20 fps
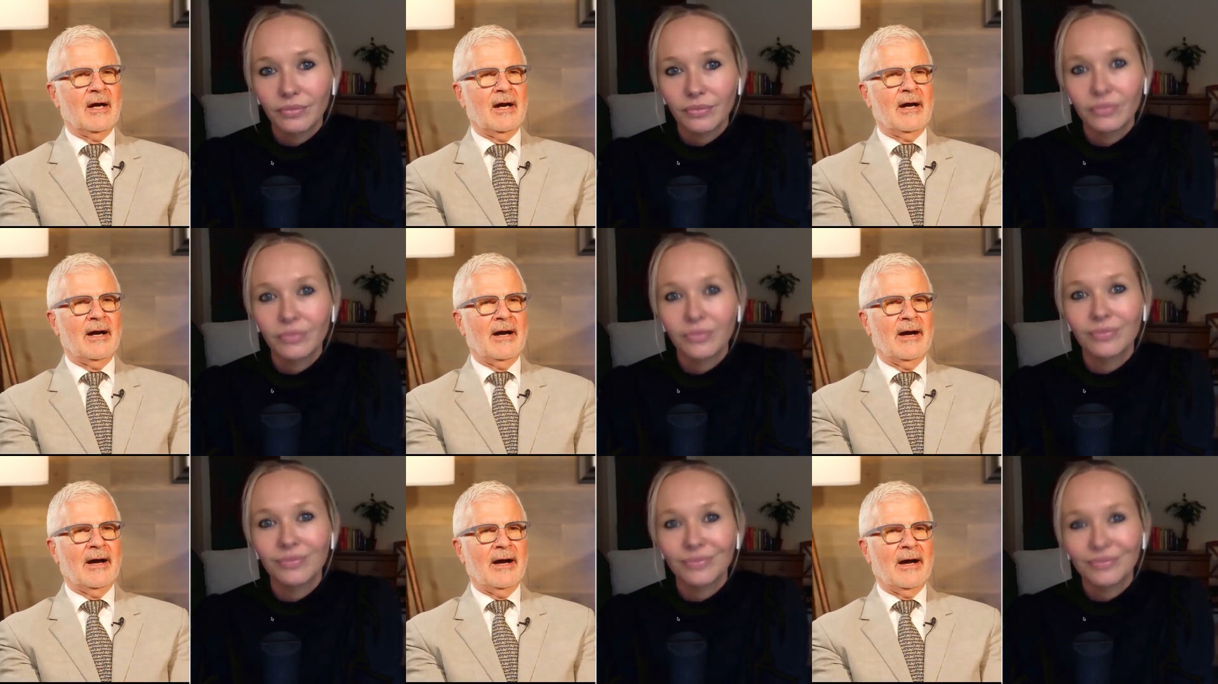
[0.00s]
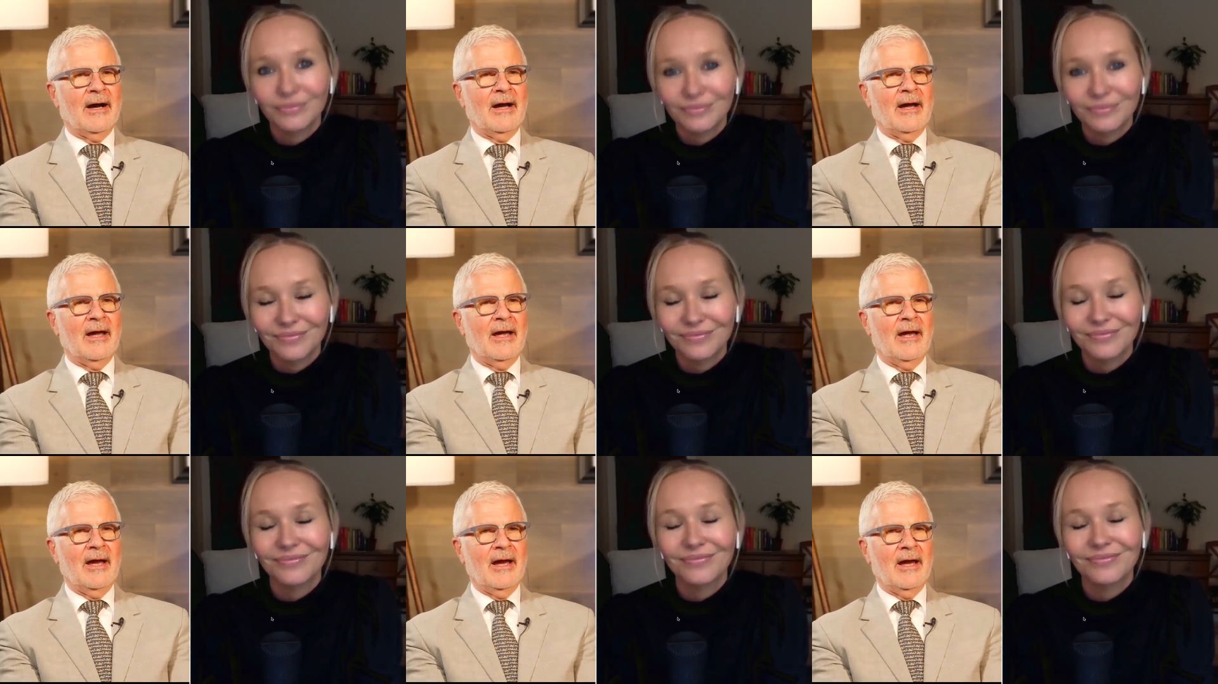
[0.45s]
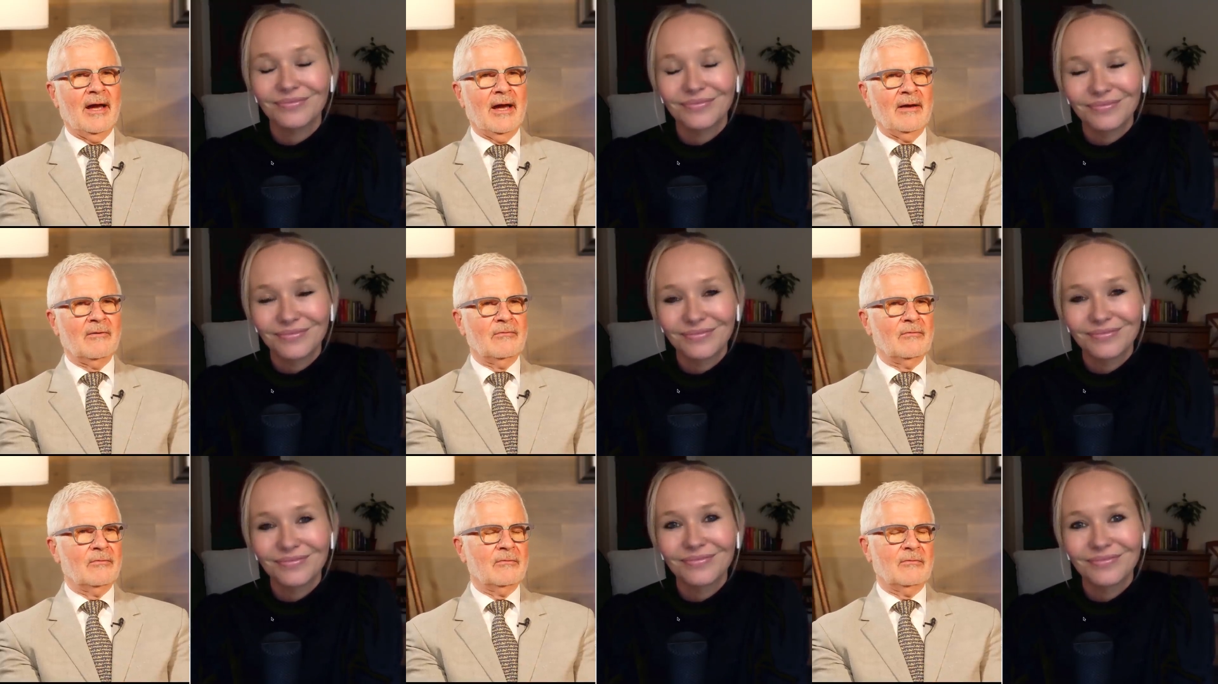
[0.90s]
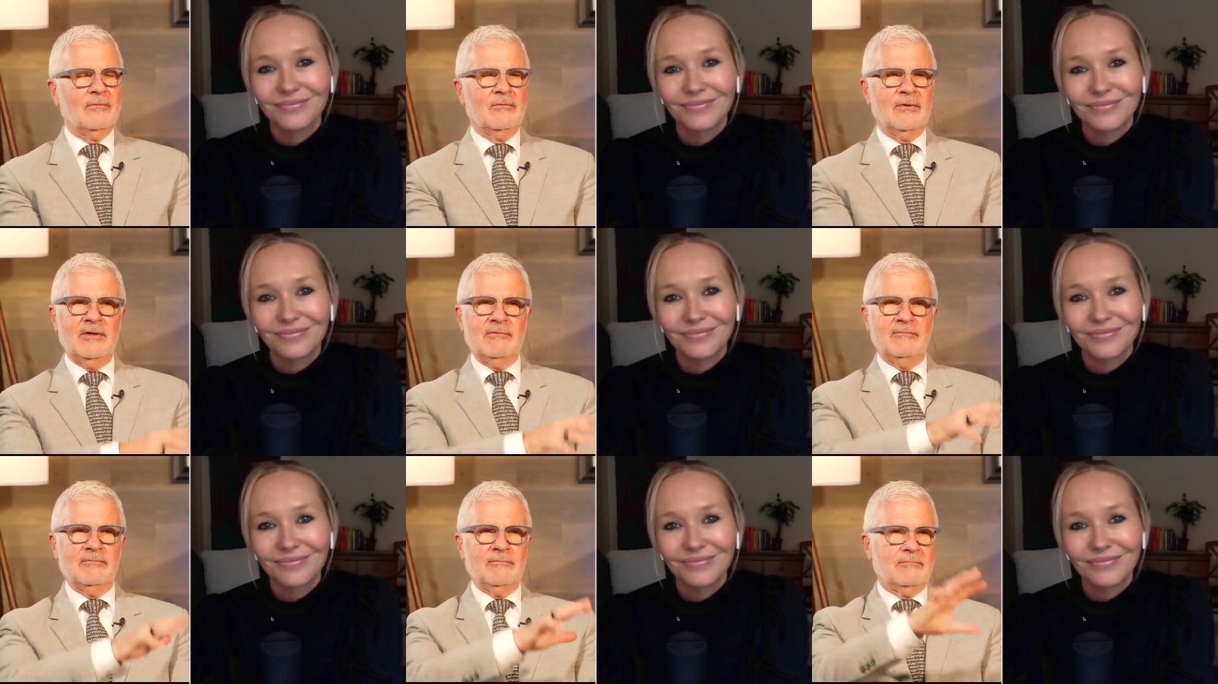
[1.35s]
Speaker 1: uh, and
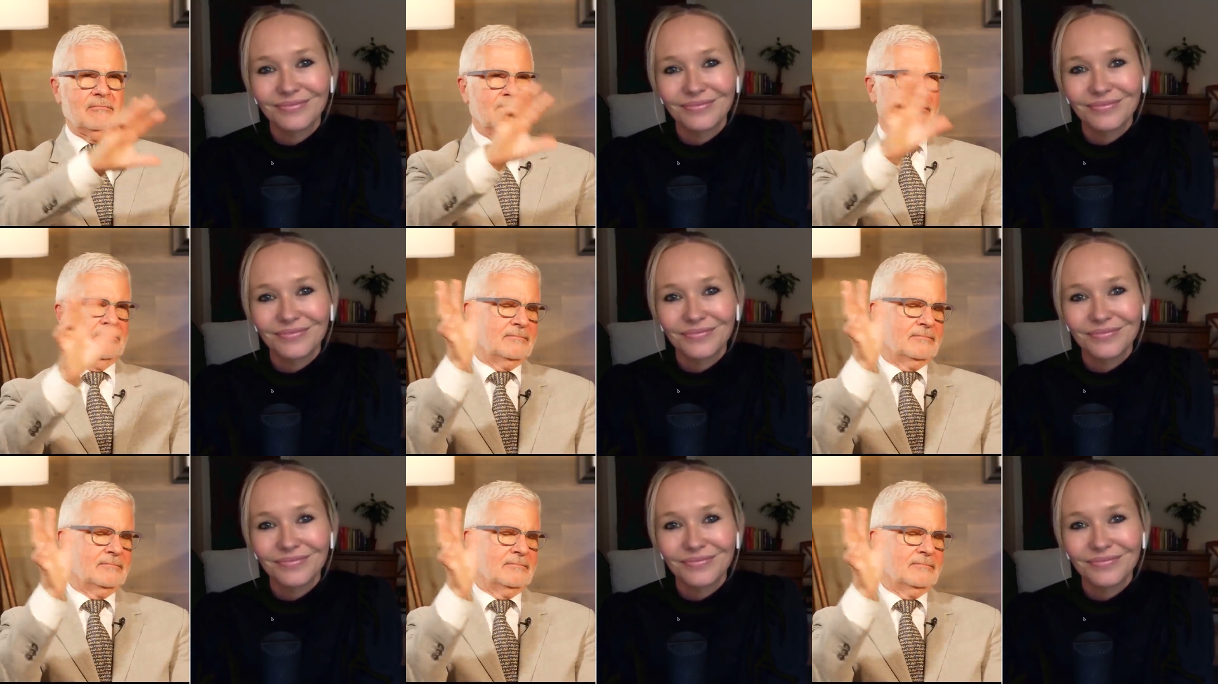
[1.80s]
we've